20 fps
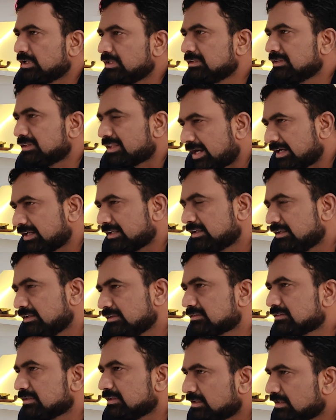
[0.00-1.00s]
in that
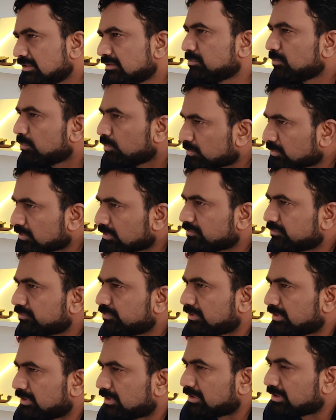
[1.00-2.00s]
case, it is more
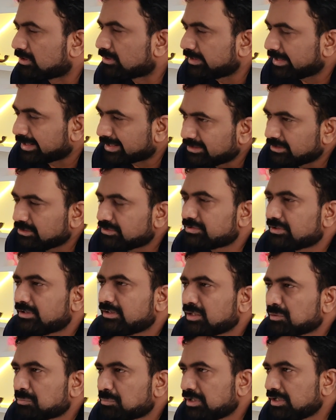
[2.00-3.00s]
of
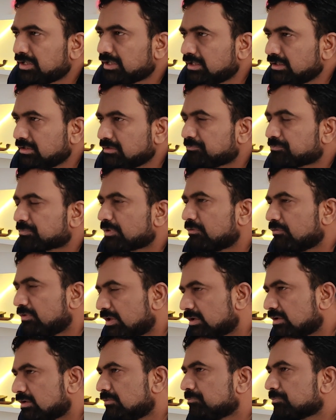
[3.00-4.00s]
technician dependent,
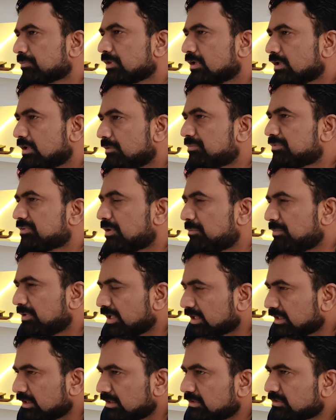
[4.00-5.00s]
where if some
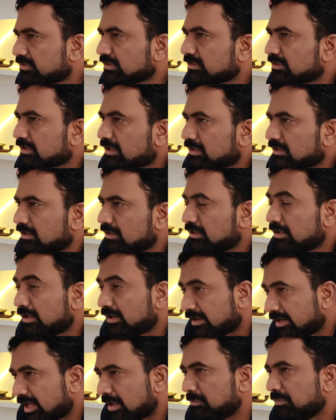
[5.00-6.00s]
technician are
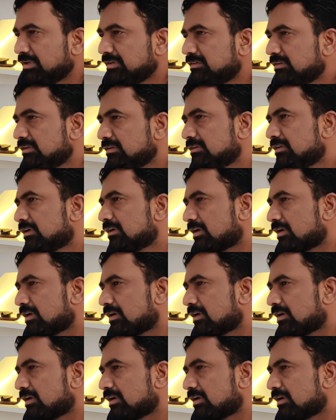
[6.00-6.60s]
damaging the